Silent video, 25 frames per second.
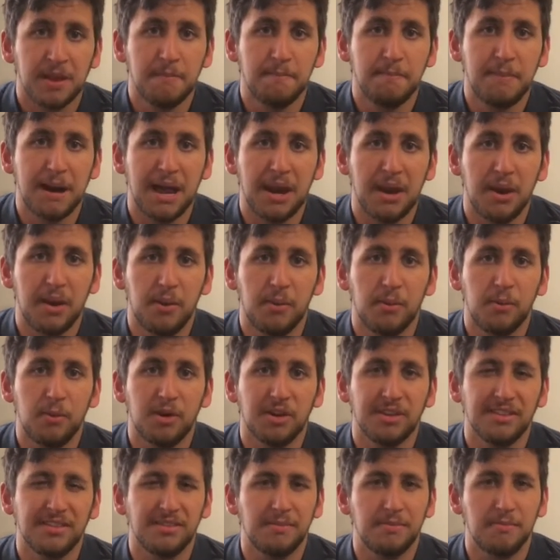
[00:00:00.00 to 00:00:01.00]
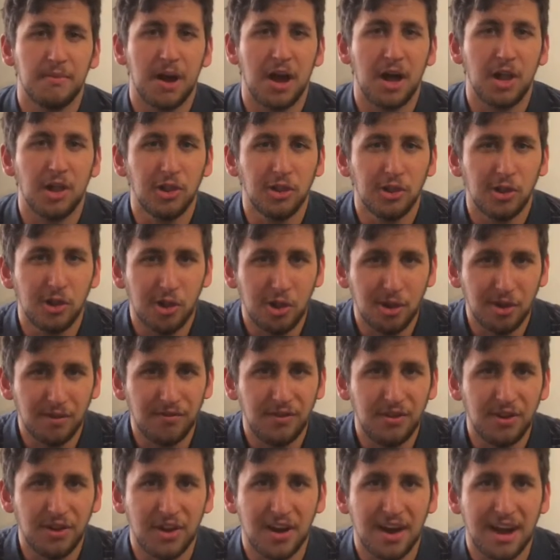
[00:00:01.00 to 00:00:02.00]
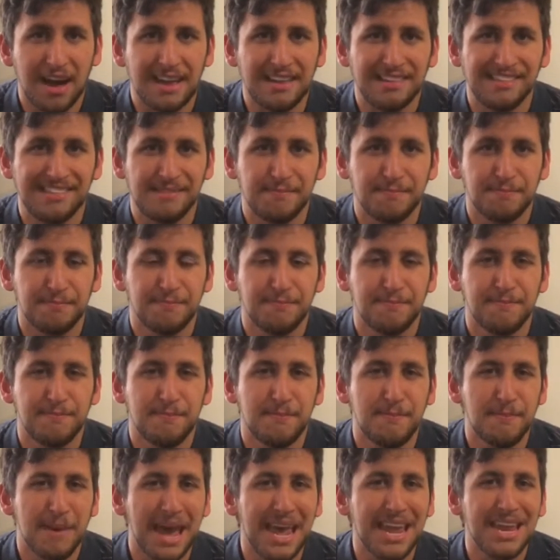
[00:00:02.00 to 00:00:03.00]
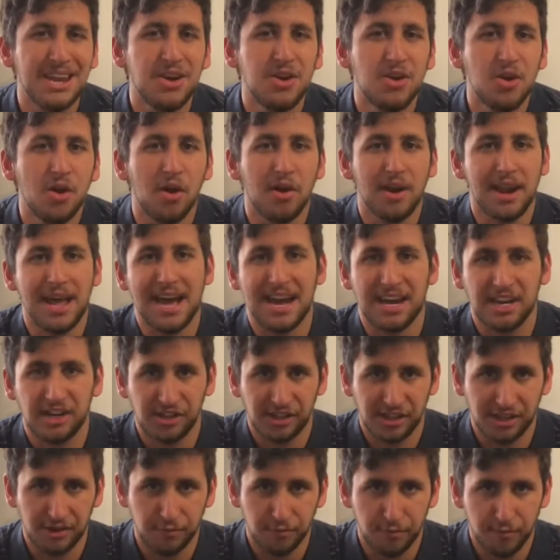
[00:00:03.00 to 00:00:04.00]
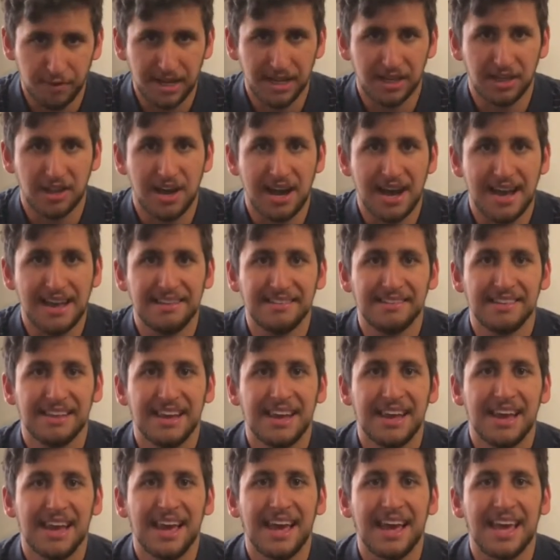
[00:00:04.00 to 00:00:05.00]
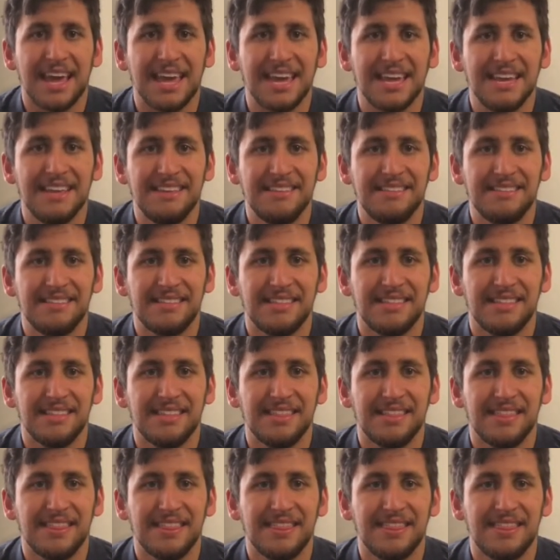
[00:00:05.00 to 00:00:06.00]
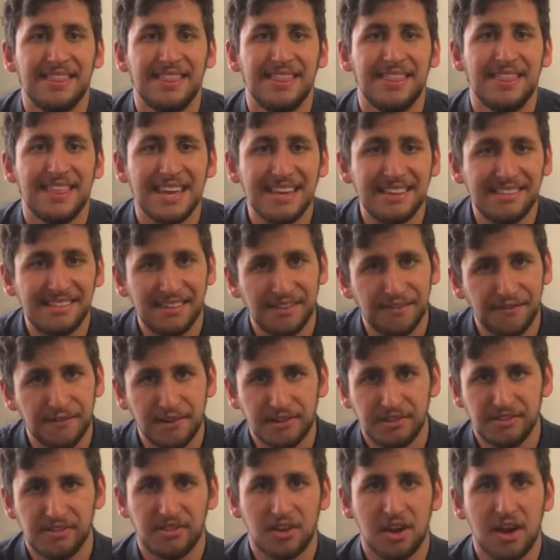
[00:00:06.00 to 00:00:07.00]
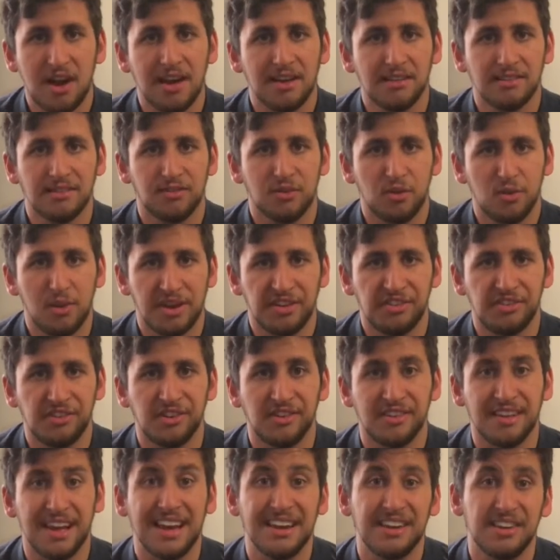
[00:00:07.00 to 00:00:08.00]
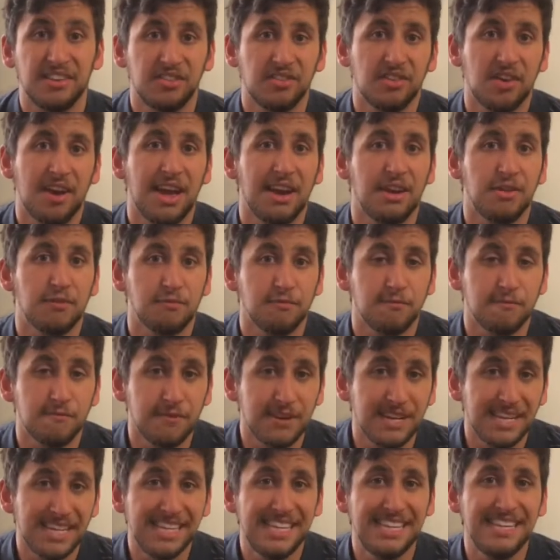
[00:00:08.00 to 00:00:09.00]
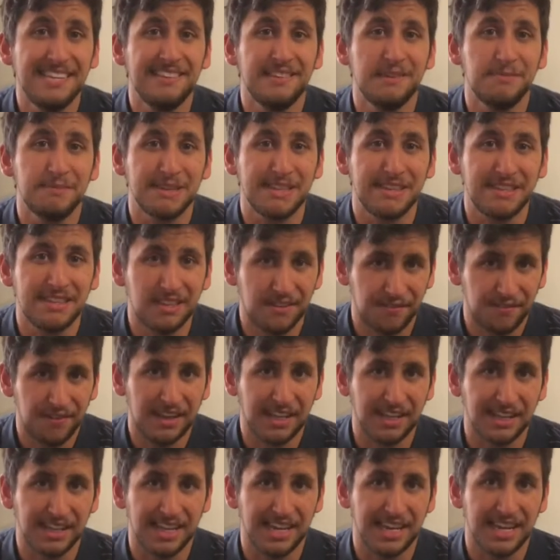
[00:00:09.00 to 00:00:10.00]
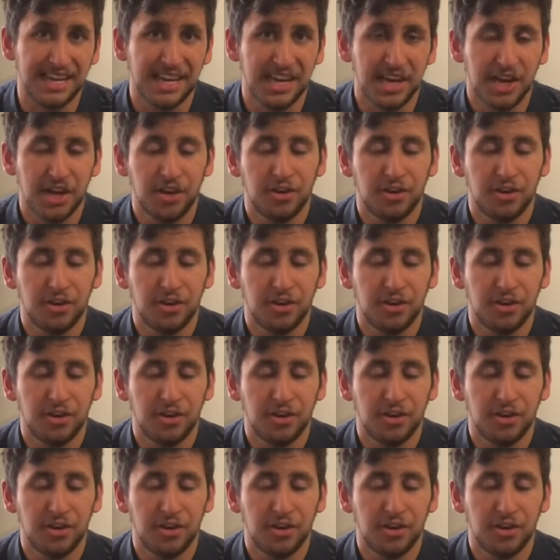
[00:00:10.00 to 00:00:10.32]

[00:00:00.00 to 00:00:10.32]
But what a lot of you guys may not actually realise is these different styles of questions are designed really specifically